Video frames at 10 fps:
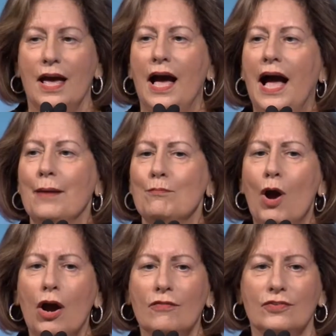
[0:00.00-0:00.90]
I
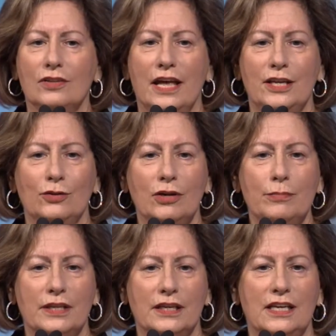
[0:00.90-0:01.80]
marvel at your
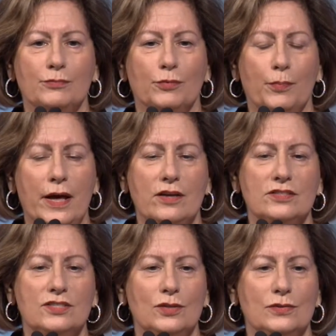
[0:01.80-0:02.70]
ability to propel
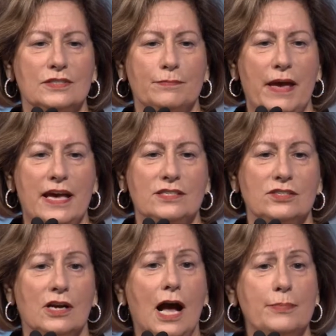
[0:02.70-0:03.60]
students past
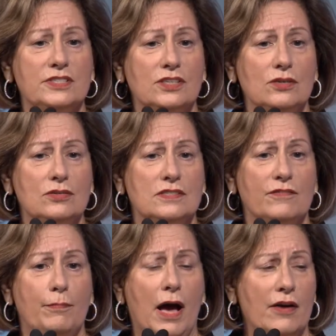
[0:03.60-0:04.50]
their obstacles of
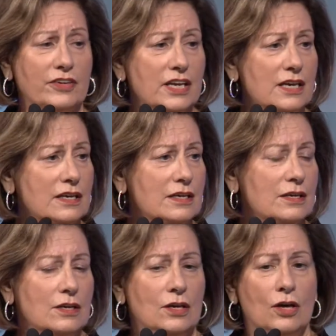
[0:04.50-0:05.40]
poverty,
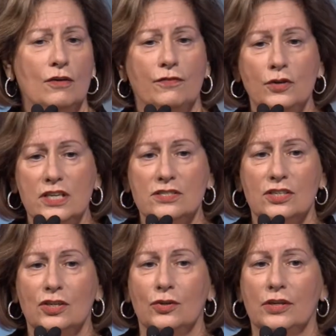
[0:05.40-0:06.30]
food
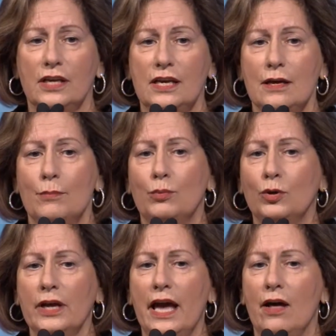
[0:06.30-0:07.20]
insecurity, poor
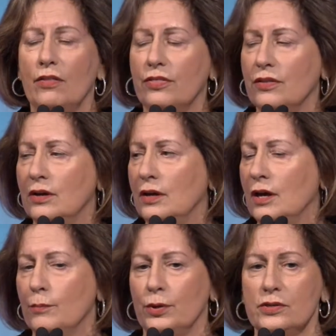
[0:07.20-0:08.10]
health,
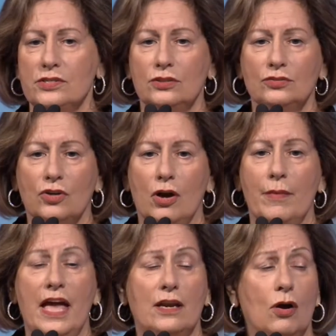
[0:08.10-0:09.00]
personal trauma,
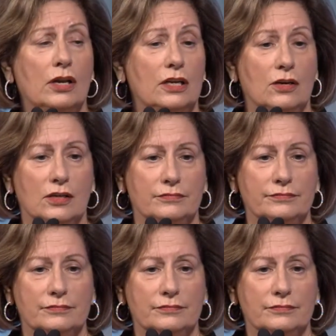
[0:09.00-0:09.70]
and on and on.